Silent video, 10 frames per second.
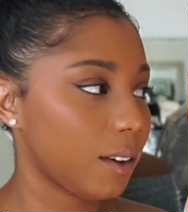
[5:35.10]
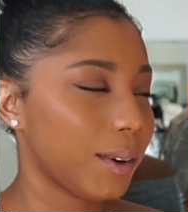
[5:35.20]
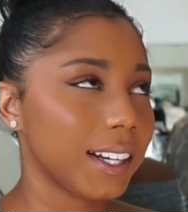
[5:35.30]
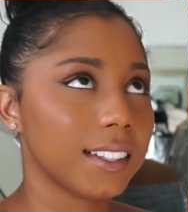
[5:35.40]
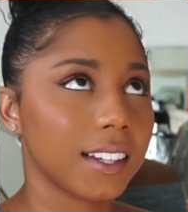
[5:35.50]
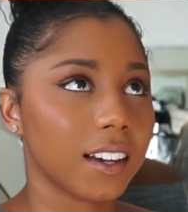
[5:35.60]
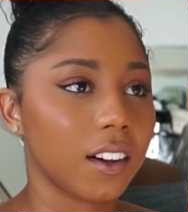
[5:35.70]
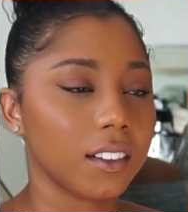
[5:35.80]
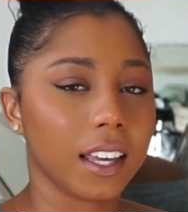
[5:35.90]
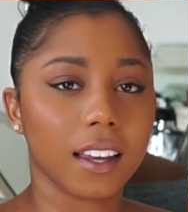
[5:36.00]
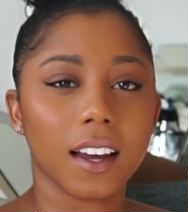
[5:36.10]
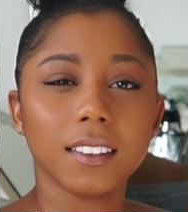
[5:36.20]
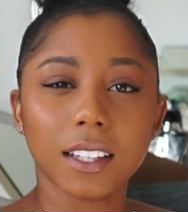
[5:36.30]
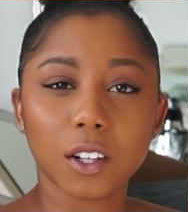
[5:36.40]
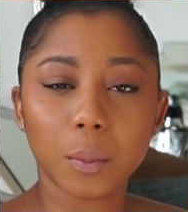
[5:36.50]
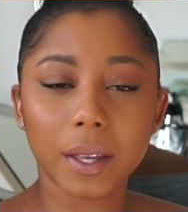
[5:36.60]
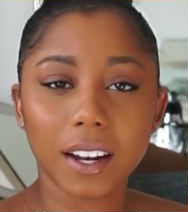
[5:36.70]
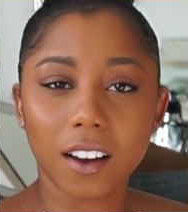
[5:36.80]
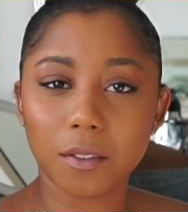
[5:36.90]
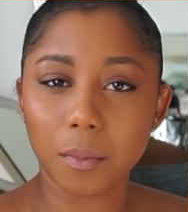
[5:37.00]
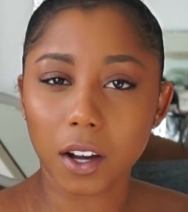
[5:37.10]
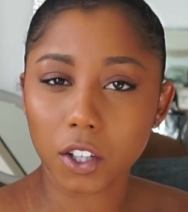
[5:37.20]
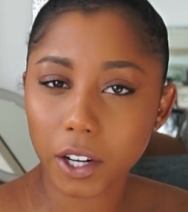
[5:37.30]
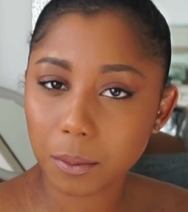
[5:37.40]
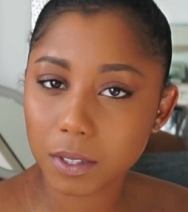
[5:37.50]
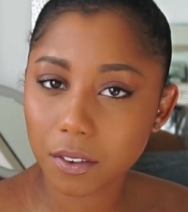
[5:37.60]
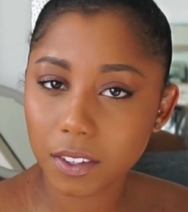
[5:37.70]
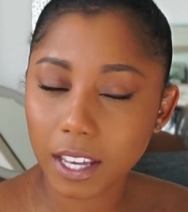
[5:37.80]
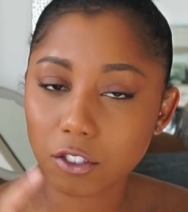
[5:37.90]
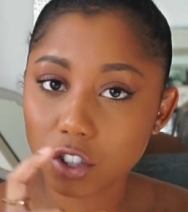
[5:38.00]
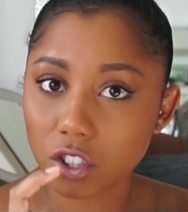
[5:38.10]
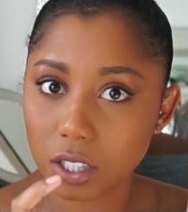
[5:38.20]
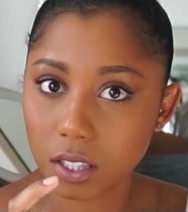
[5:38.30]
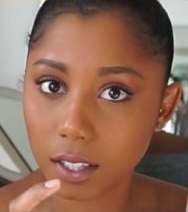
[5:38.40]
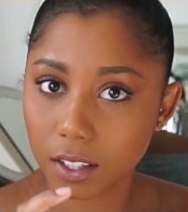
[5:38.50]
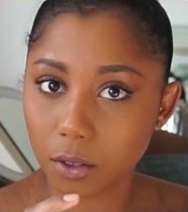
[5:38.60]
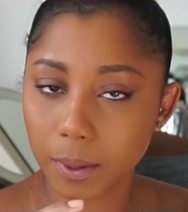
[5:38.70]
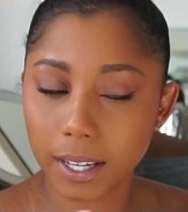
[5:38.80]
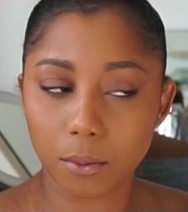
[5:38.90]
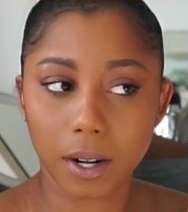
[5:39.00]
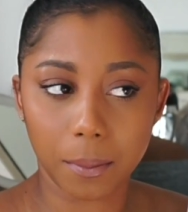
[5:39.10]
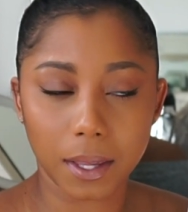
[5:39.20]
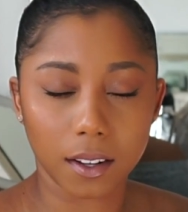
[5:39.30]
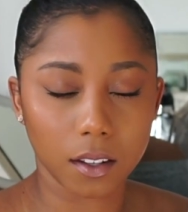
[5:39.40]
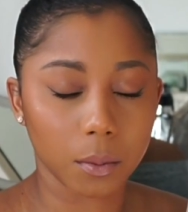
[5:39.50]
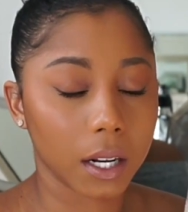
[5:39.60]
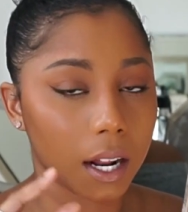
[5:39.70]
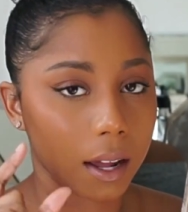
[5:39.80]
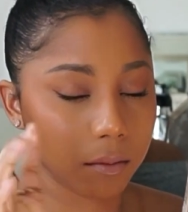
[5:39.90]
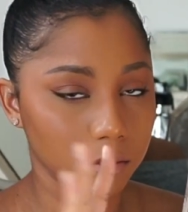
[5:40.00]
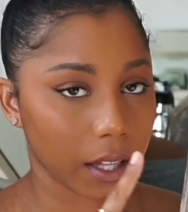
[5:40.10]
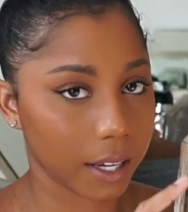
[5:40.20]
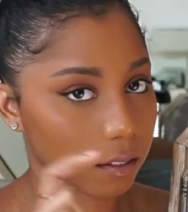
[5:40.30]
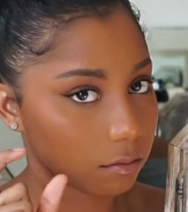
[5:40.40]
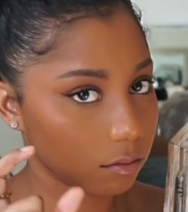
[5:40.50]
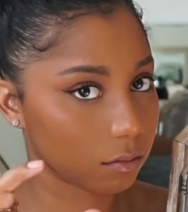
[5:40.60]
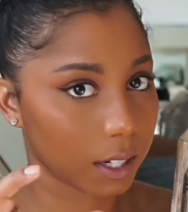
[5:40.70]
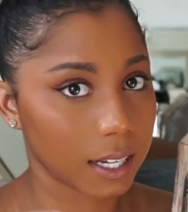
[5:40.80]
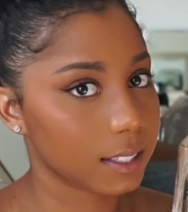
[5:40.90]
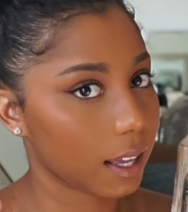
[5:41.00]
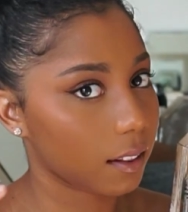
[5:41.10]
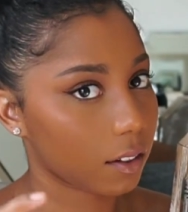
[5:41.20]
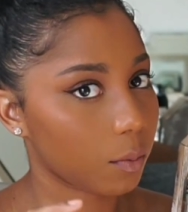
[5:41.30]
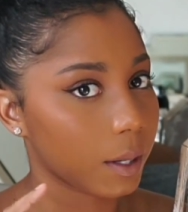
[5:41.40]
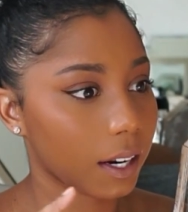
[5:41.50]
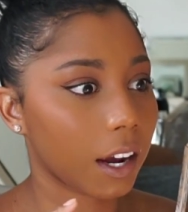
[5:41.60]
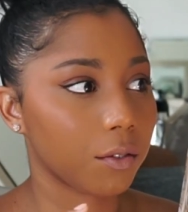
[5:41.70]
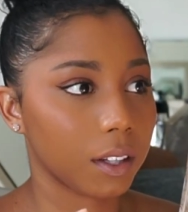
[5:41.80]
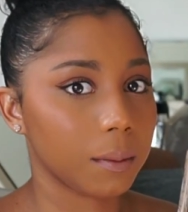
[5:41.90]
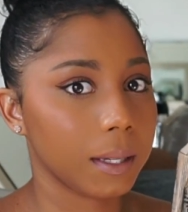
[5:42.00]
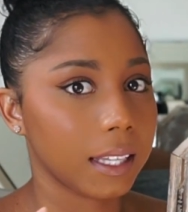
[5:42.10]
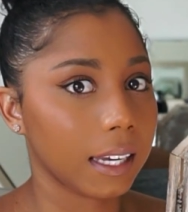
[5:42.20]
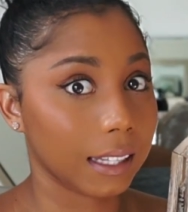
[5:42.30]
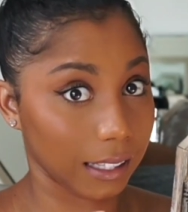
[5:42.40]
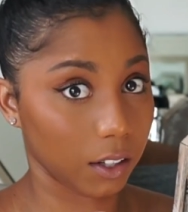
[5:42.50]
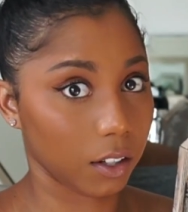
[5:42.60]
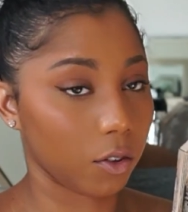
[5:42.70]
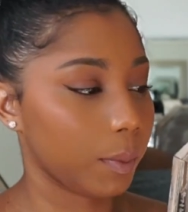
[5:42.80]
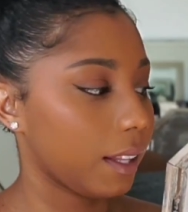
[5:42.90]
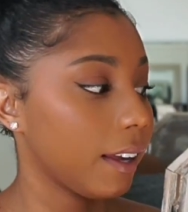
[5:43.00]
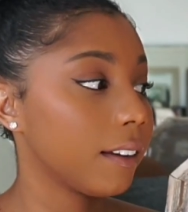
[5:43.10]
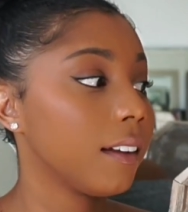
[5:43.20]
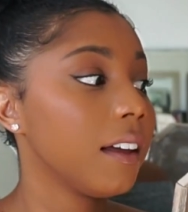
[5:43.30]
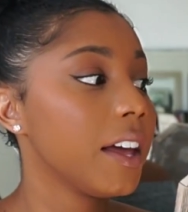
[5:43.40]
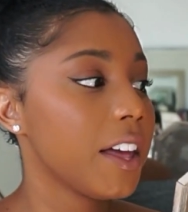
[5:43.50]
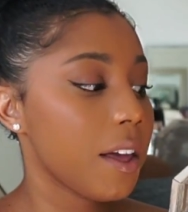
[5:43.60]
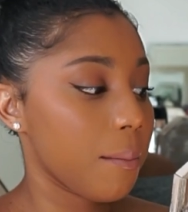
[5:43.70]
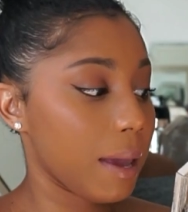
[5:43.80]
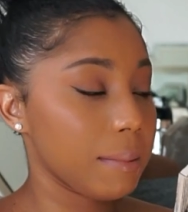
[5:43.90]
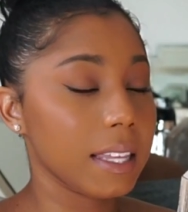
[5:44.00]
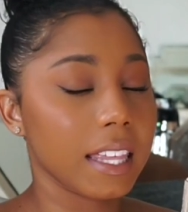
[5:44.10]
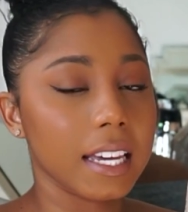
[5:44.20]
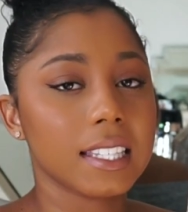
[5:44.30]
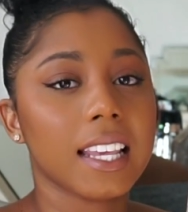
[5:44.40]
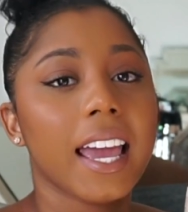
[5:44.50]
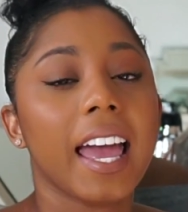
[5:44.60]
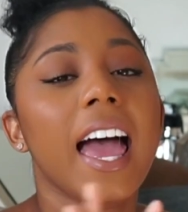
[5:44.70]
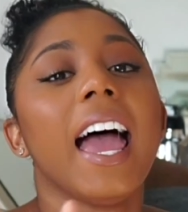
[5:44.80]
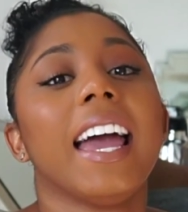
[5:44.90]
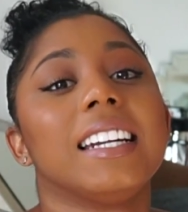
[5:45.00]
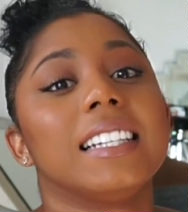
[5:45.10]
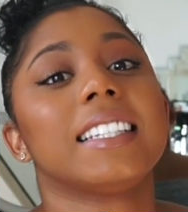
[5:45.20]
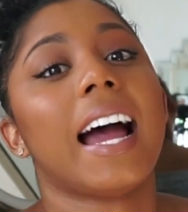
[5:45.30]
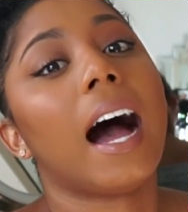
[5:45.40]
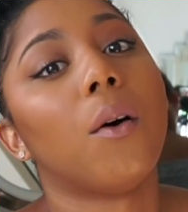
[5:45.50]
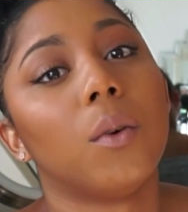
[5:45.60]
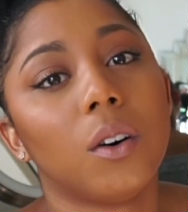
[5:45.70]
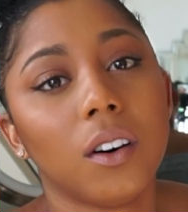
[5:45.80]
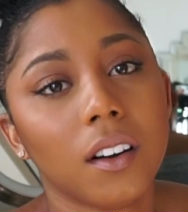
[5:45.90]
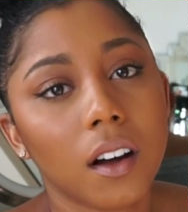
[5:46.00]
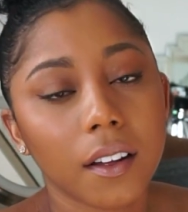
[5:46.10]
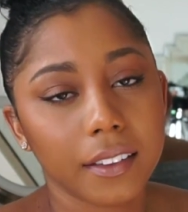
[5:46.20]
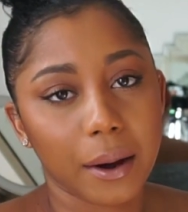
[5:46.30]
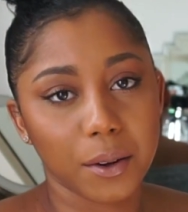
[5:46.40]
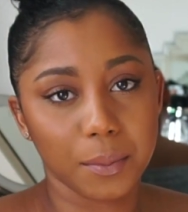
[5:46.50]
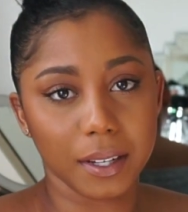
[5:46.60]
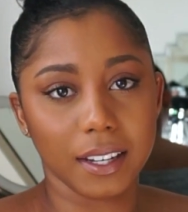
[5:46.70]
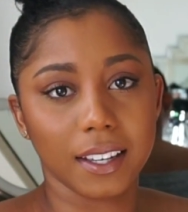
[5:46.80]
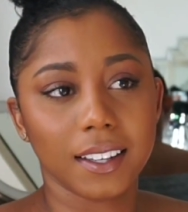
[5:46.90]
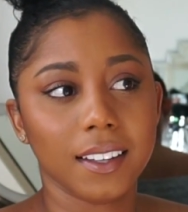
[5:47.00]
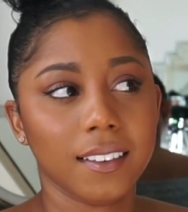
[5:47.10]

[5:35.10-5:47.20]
what is it called? Like a little bit of monogram stuff in the house, just a little bit. And when I mean a little bit, when I say a little bit, I really mean like a little bit. Like maybe this and a towel. That would be